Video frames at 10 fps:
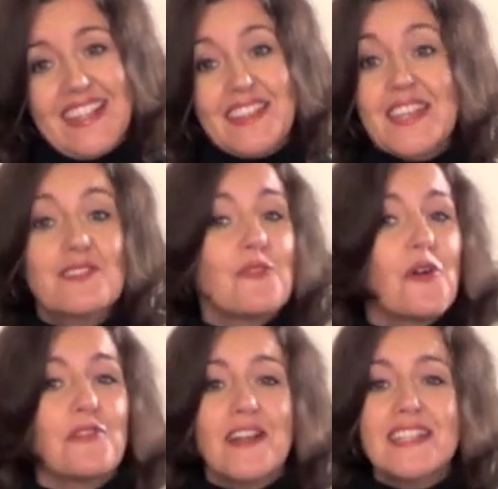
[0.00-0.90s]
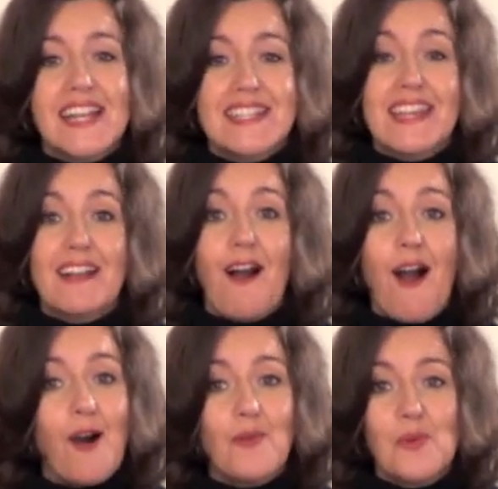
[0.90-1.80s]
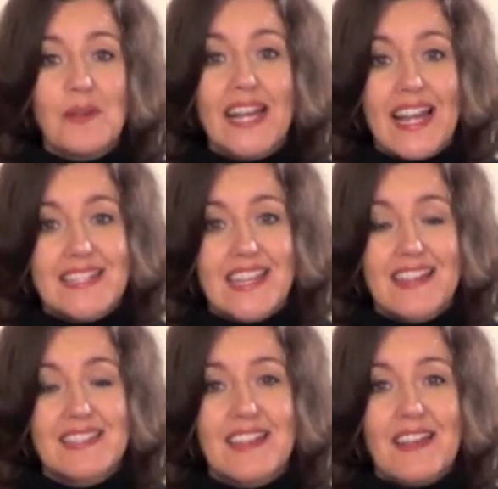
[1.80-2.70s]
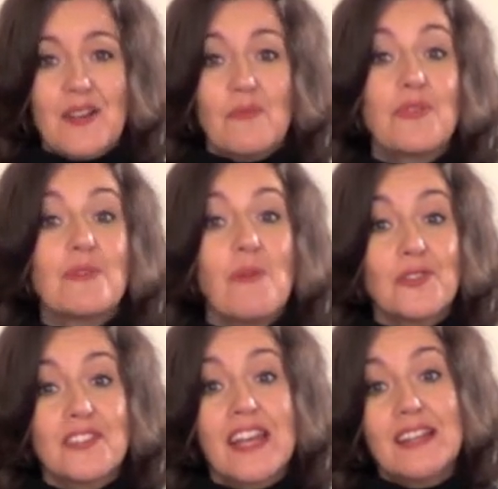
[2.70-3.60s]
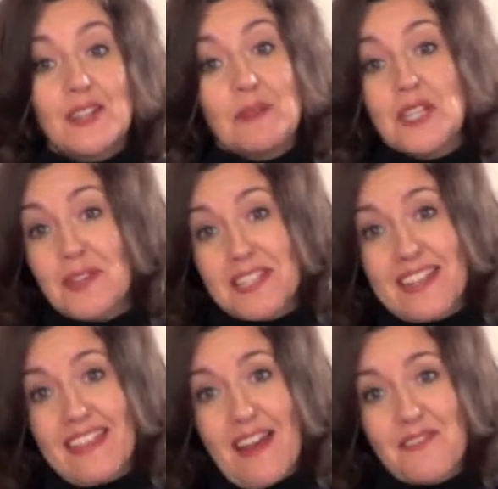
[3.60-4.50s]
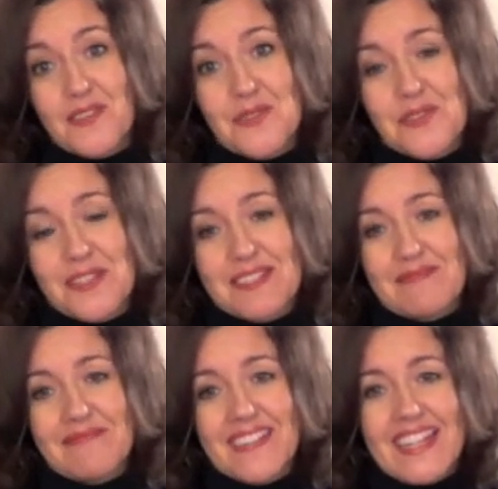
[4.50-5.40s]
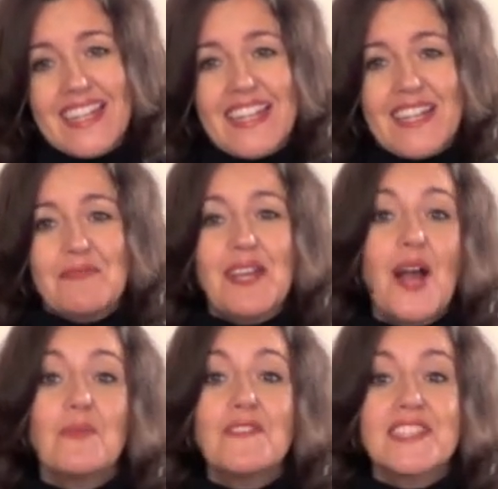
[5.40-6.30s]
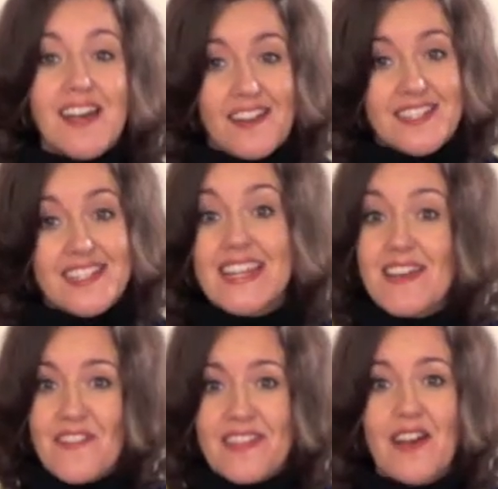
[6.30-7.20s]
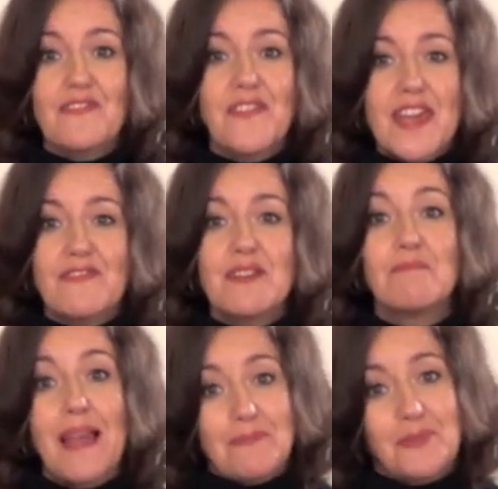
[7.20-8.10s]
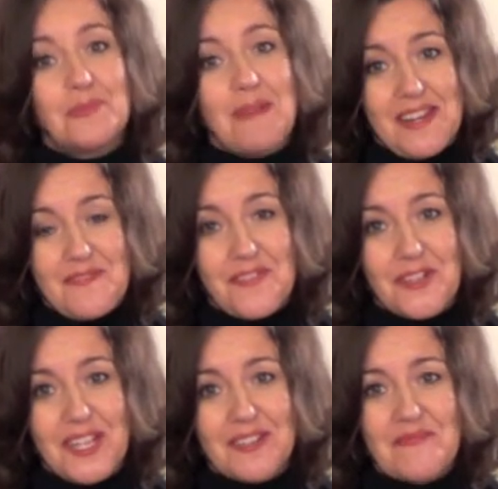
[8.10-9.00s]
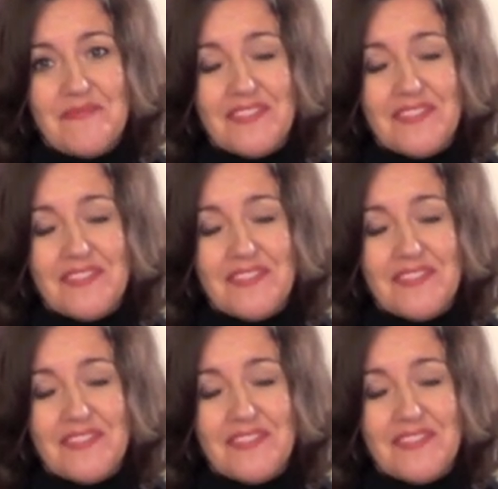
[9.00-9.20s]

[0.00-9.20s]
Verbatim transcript: These are all fantastic, heartwarming classics with the modern ilumi twist in there of course. We hope we've started to deliver that favourite blackboard menu for you.